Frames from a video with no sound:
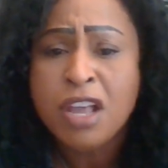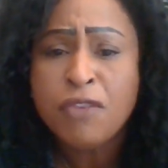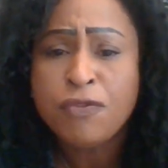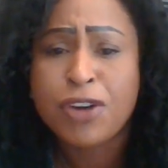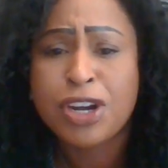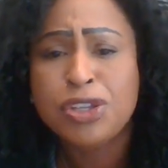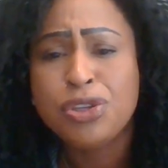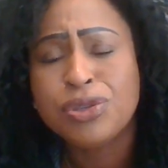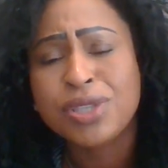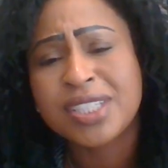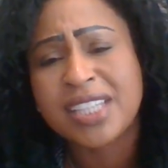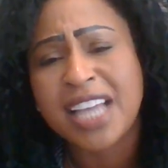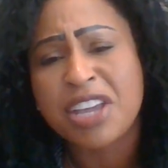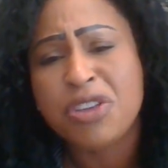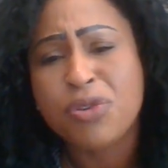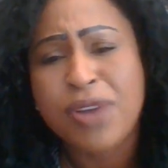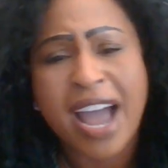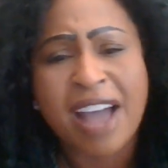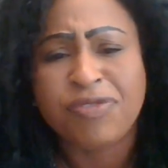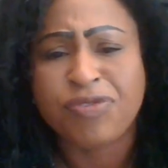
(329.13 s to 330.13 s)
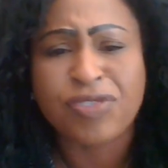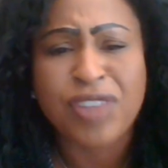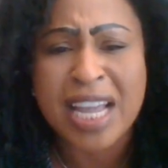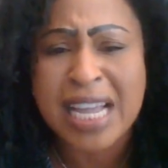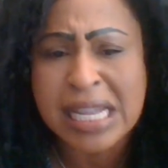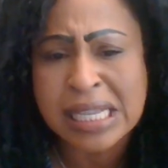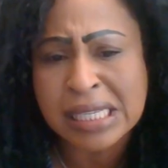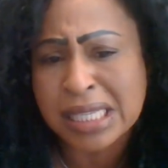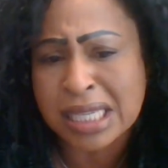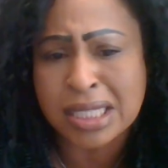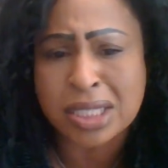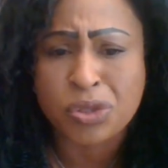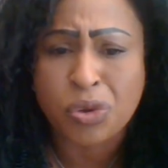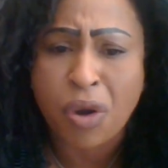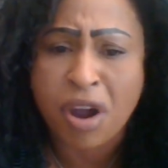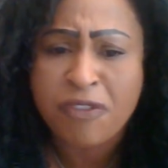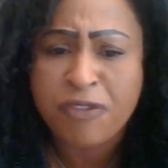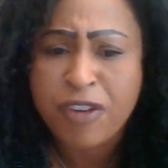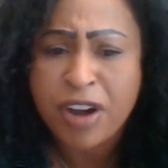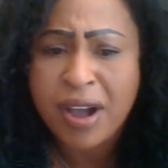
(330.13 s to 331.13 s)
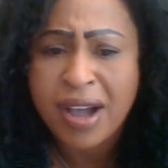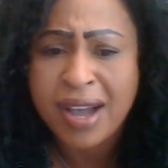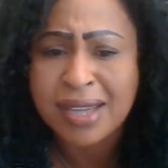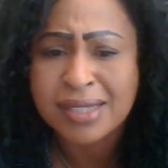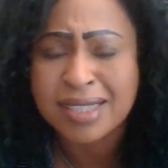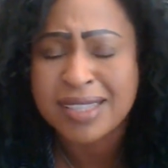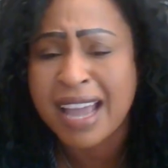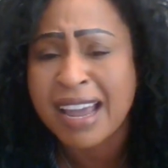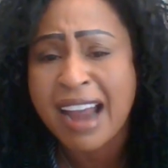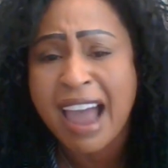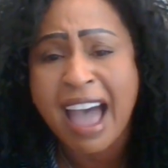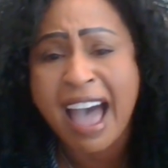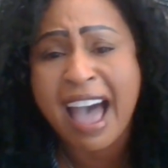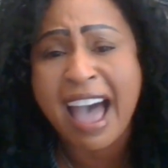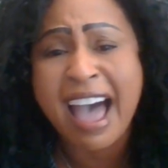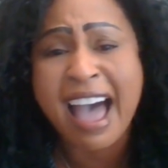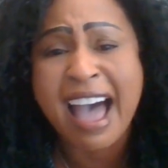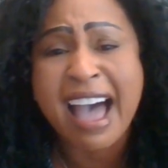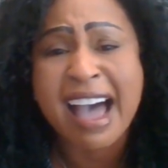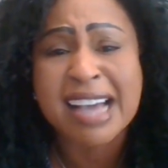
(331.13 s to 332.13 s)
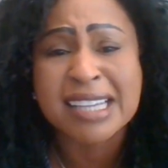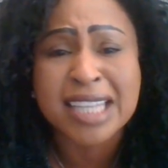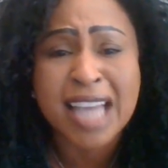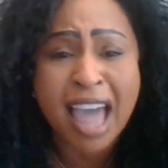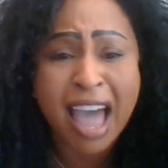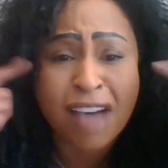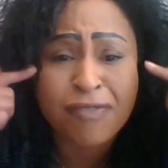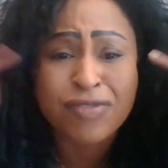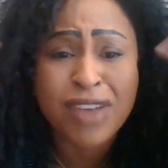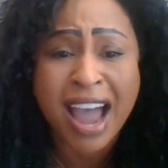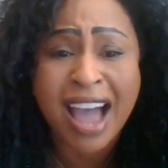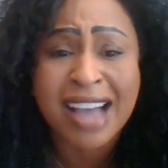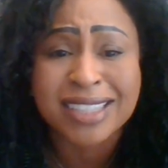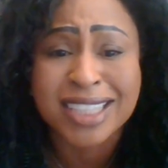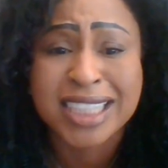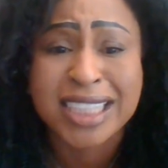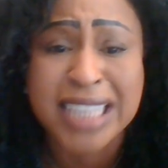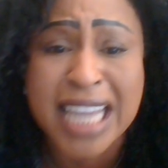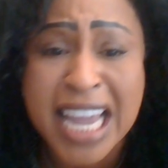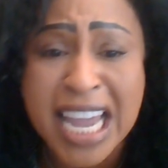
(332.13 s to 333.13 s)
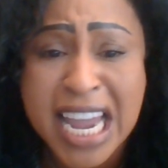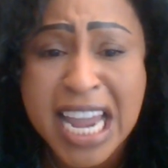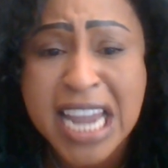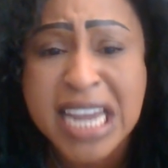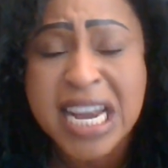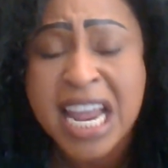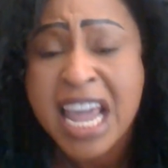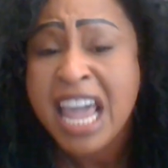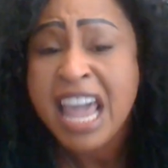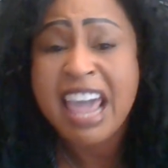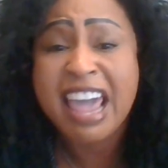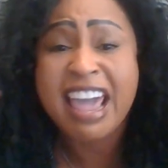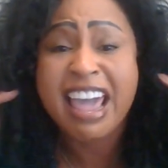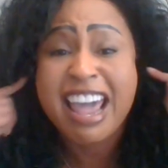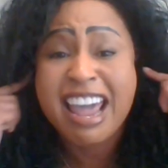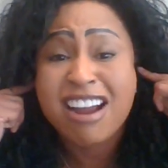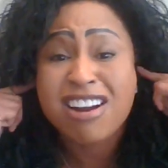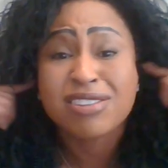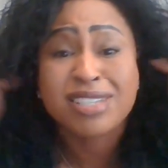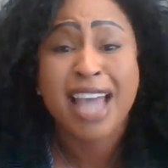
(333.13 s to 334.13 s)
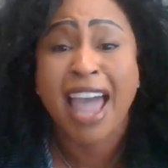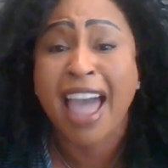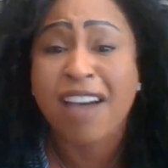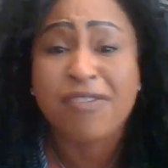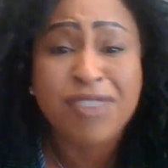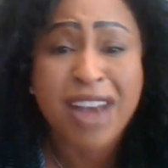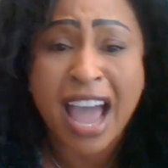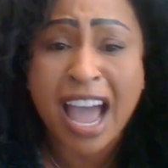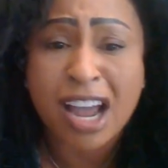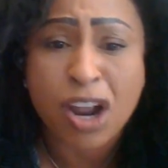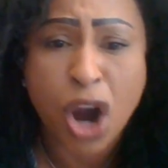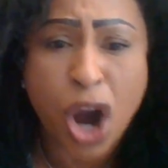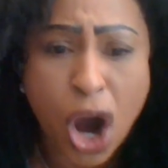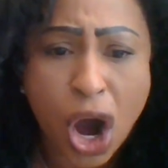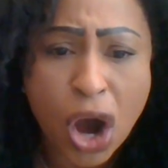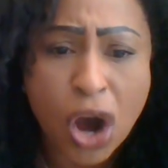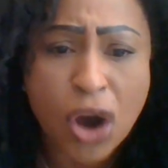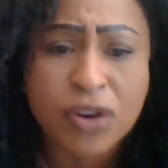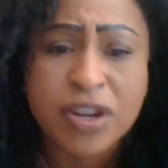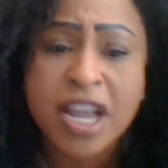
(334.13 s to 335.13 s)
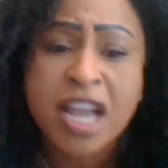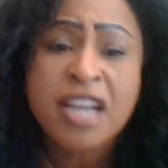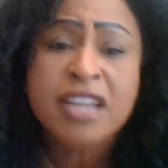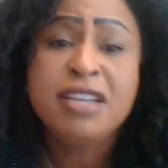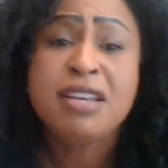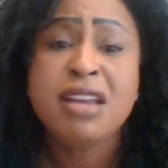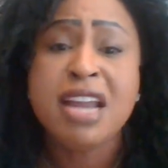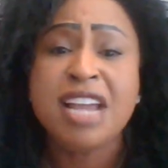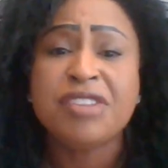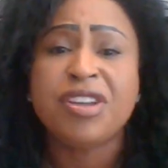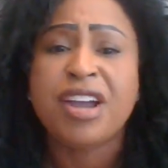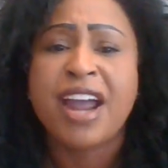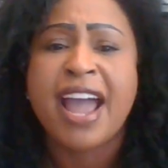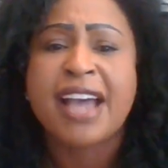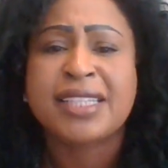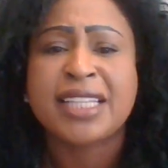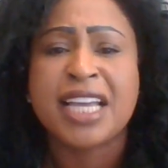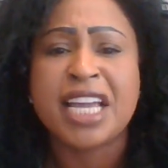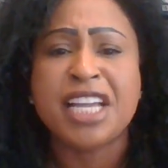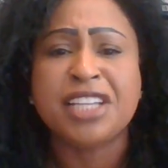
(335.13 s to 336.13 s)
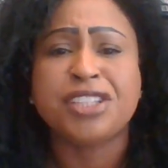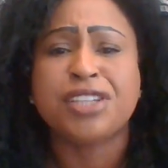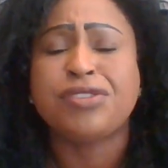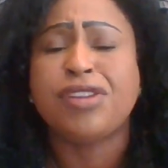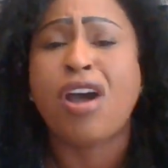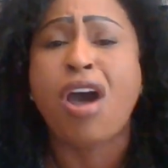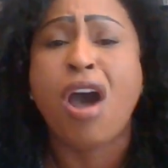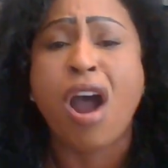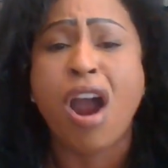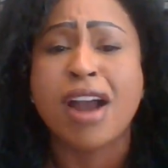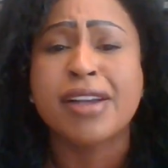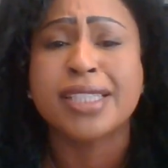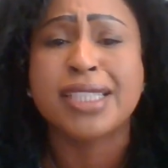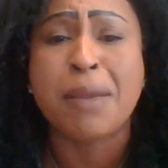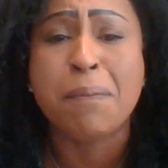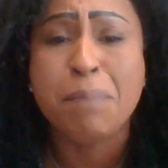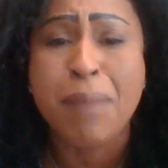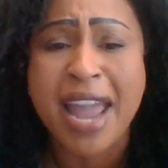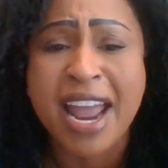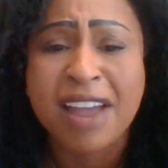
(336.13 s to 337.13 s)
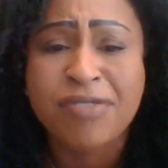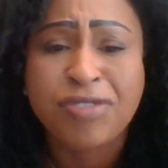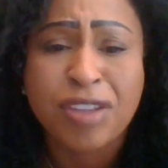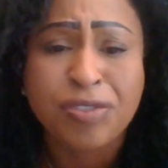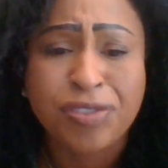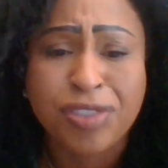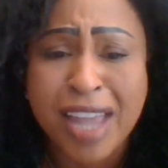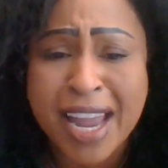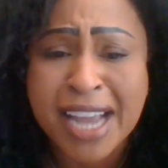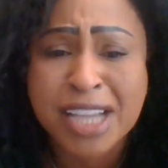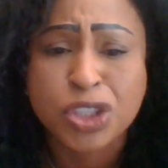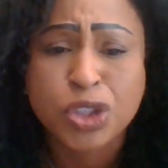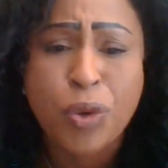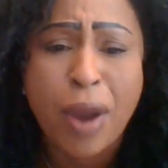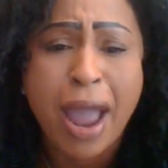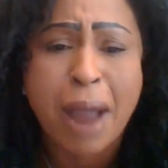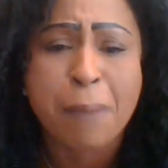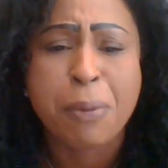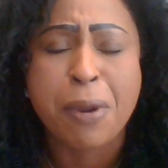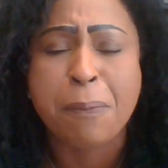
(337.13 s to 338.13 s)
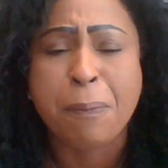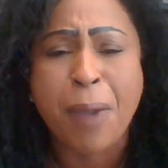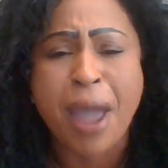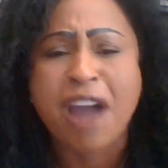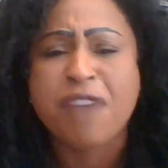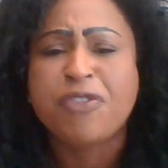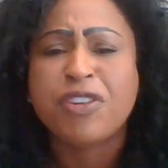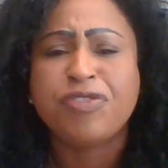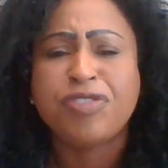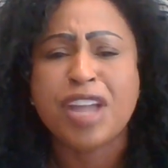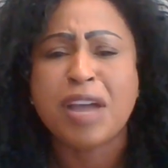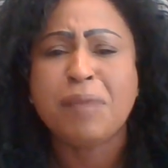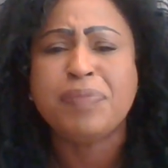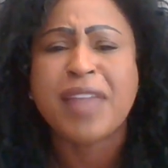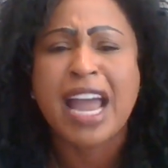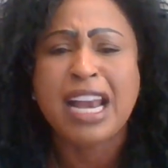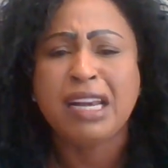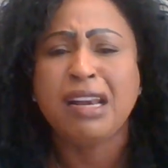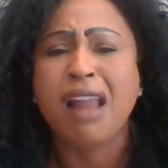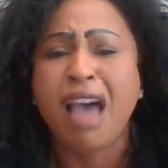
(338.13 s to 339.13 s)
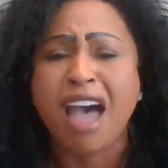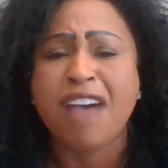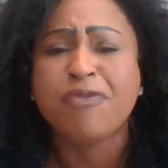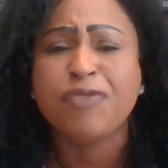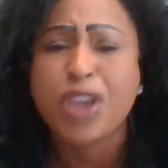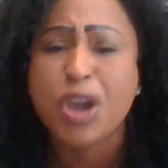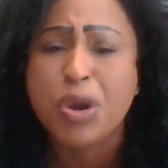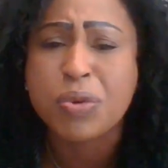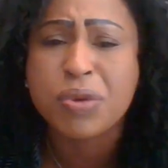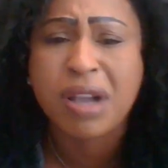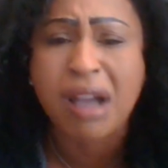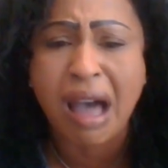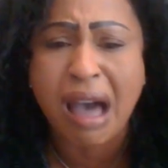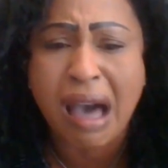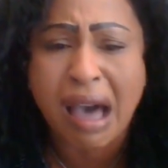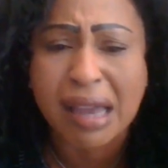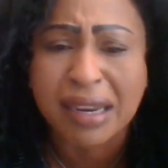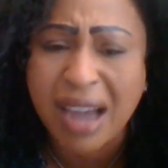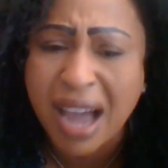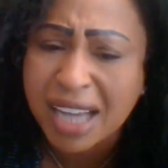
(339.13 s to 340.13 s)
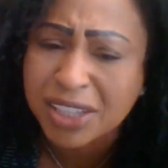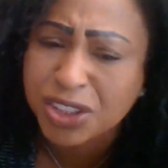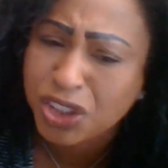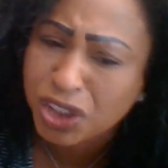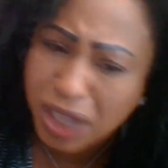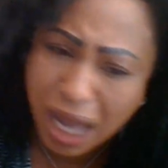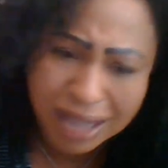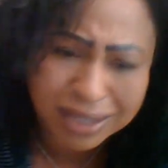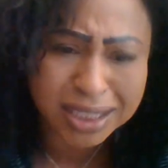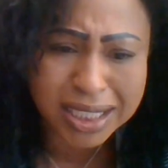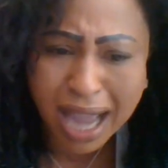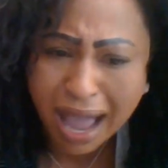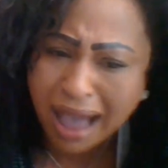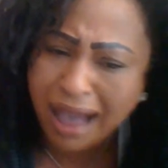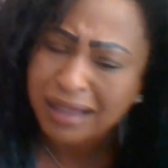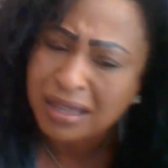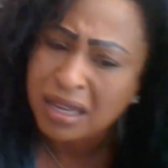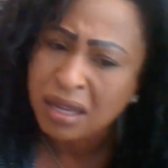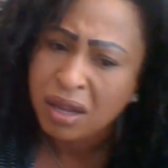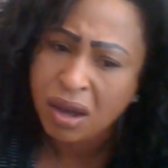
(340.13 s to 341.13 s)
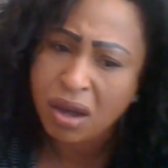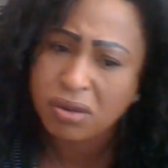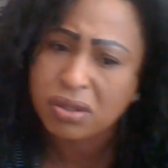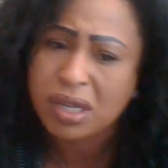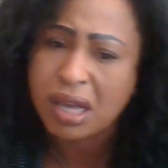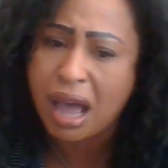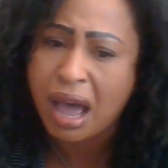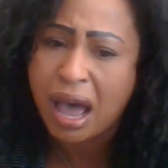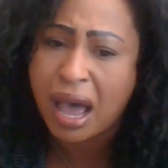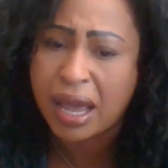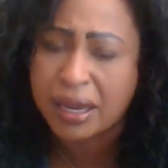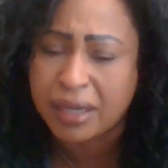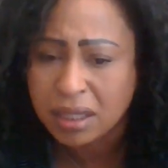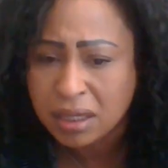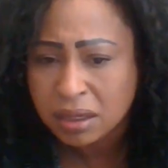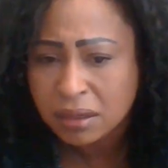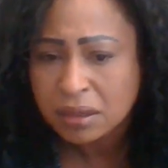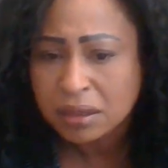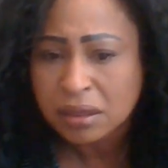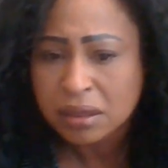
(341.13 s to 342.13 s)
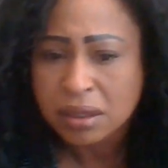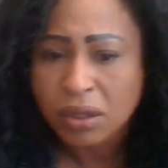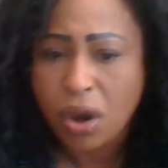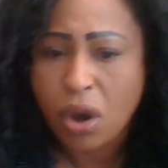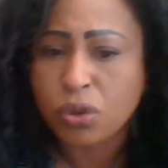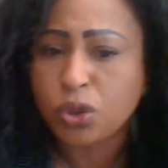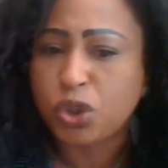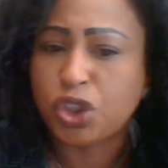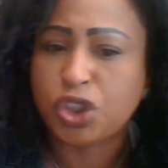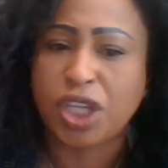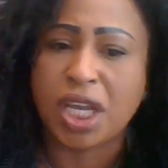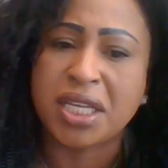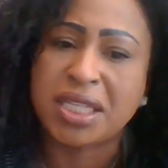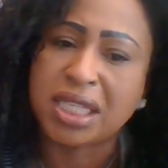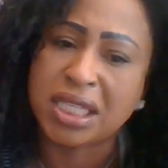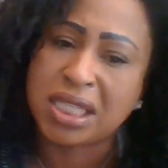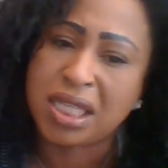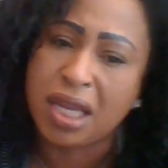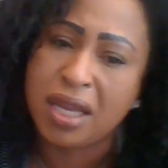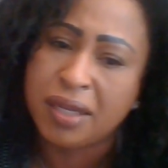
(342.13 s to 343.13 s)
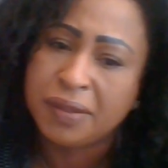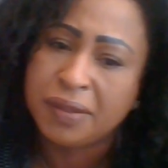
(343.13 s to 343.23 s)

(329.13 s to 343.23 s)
For you say you got things in store for us that eyes have not seen, ears have not heard, neither has it entered the hearts of man the things you have prepared for them that love you, God. Hashata. Ah, oh God. Oh Jesus.